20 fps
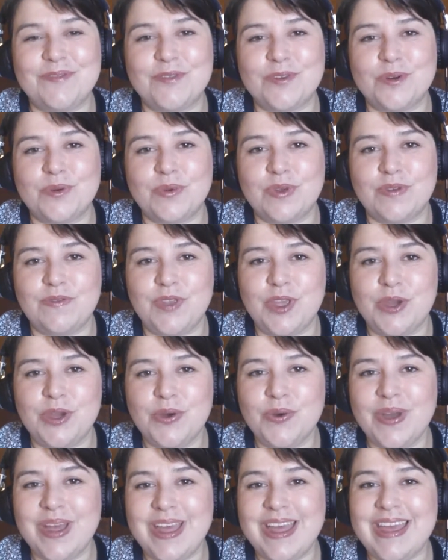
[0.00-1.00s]
Which
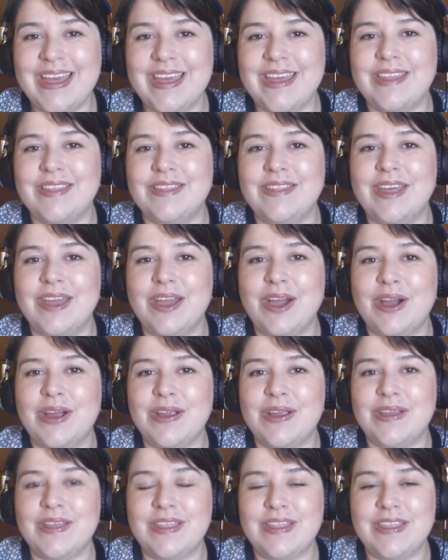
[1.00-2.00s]
actually brings me
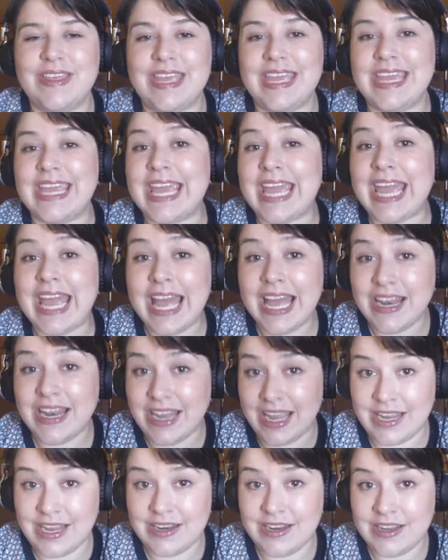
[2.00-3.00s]
to the second
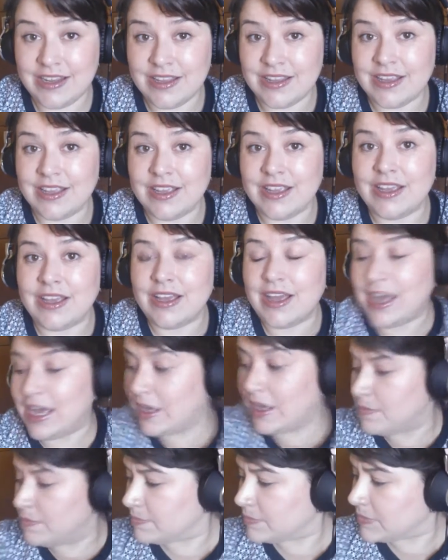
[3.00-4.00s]
set of
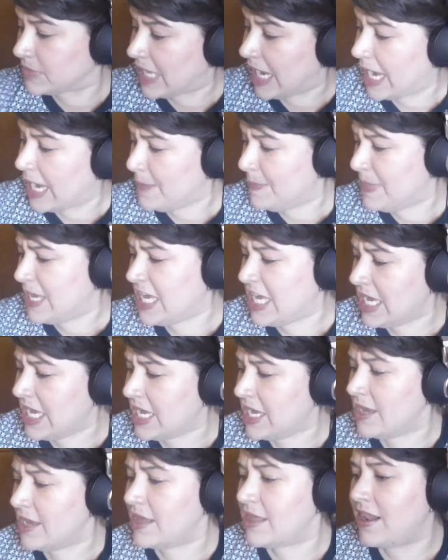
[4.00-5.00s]
headphones that I received for
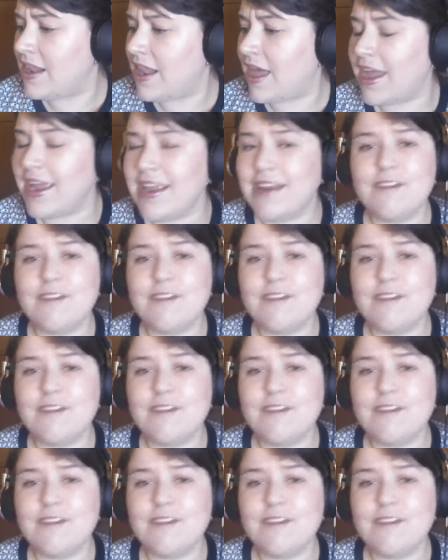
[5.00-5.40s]
review.